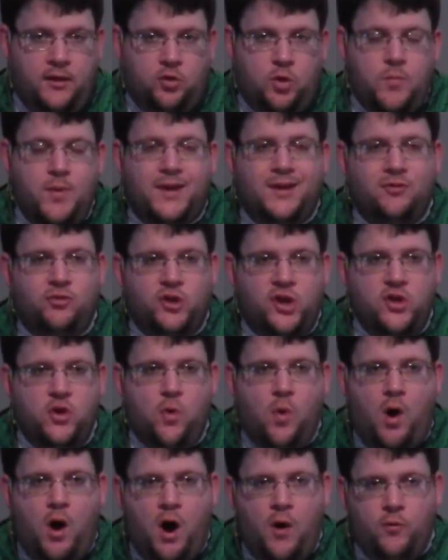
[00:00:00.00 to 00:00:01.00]
That we may
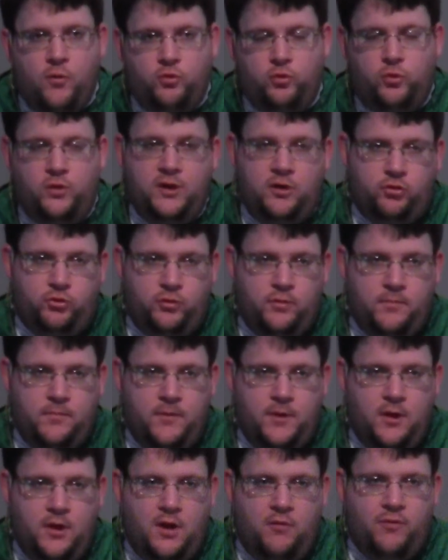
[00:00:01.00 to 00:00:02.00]
continue on the tradition
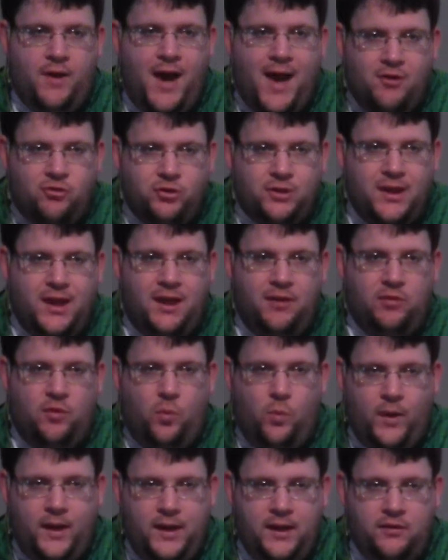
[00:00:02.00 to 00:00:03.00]
of educating the
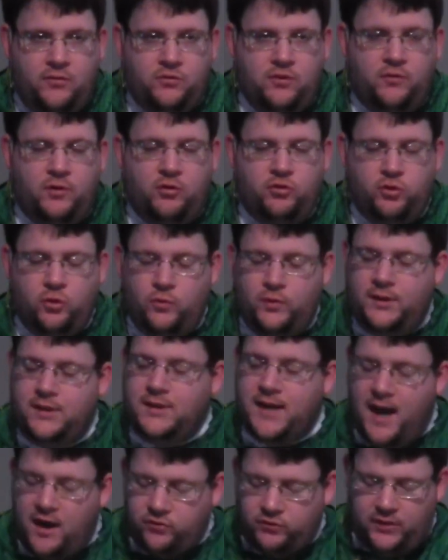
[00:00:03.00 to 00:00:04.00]
ways of our
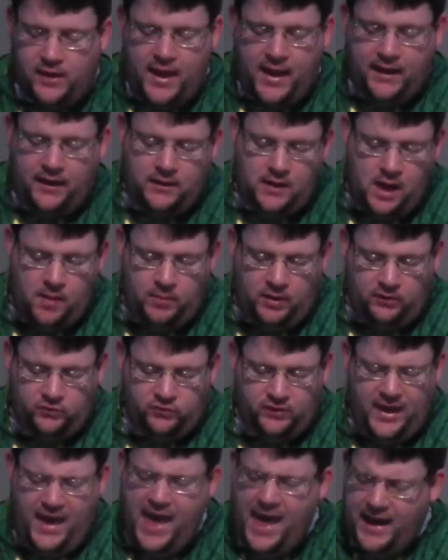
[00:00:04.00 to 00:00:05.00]
children, yes, in
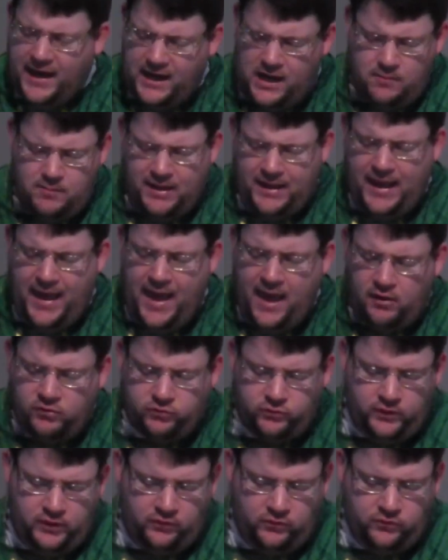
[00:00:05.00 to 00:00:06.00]
academics, in academic
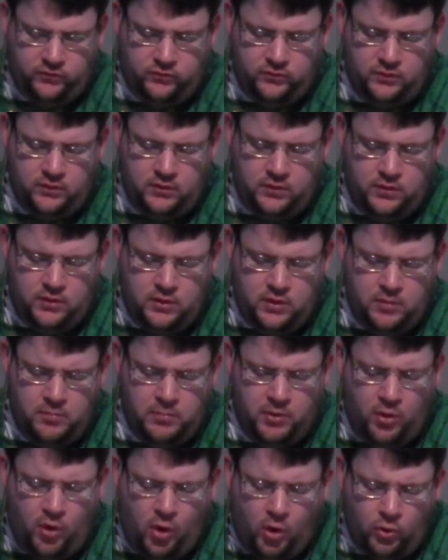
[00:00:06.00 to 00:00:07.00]
excellence,
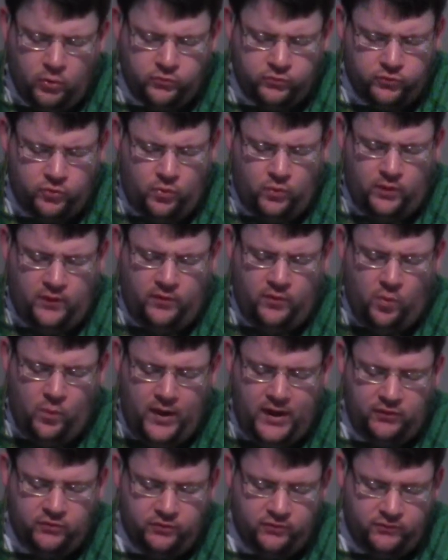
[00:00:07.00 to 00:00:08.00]
but also in the
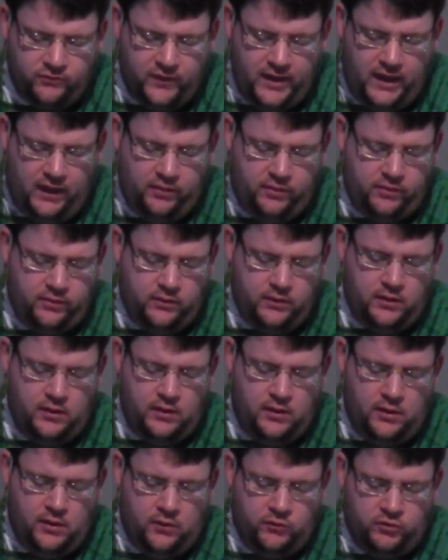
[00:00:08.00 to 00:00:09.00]
ways of faith,
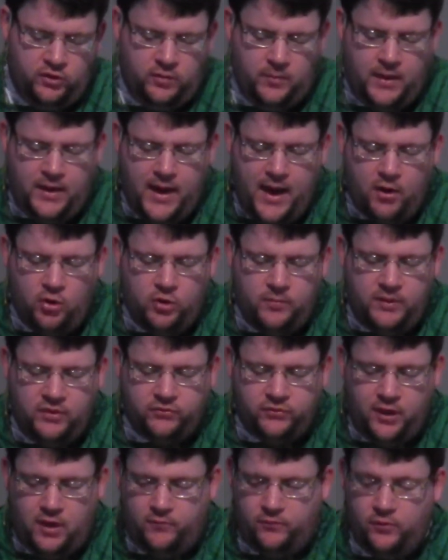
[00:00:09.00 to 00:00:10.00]
so that they may not only be
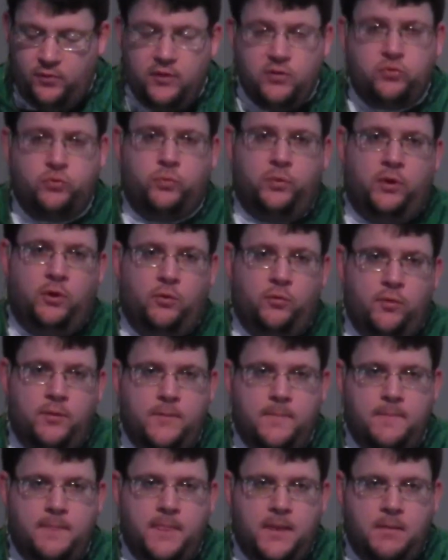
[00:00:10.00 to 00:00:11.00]
set up for this world,
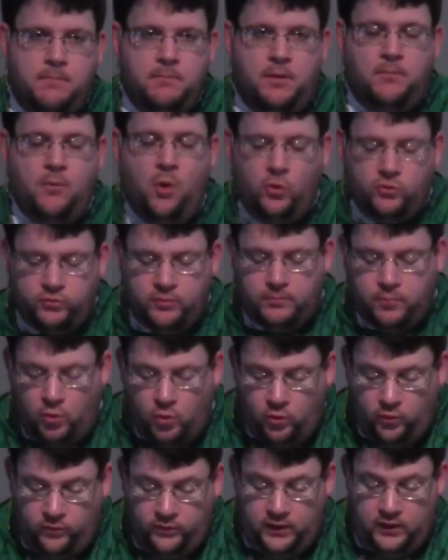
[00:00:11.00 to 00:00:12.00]
but most
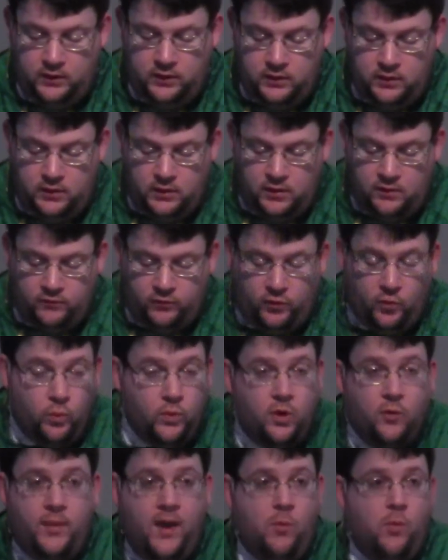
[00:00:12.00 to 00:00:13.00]
importantly, for the
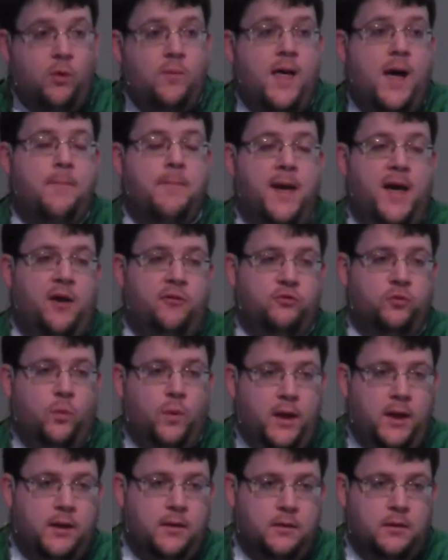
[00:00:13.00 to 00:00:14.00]
world that will not pass
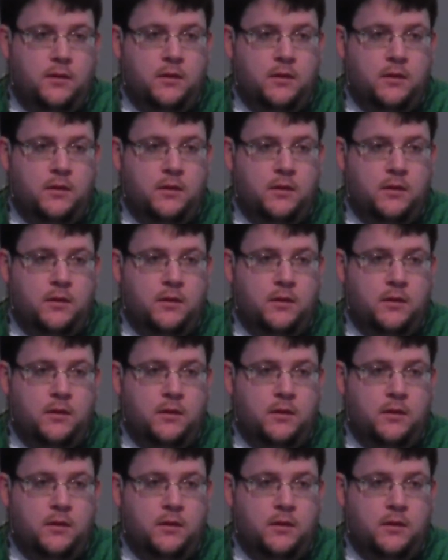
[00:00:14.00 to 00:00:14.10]
away,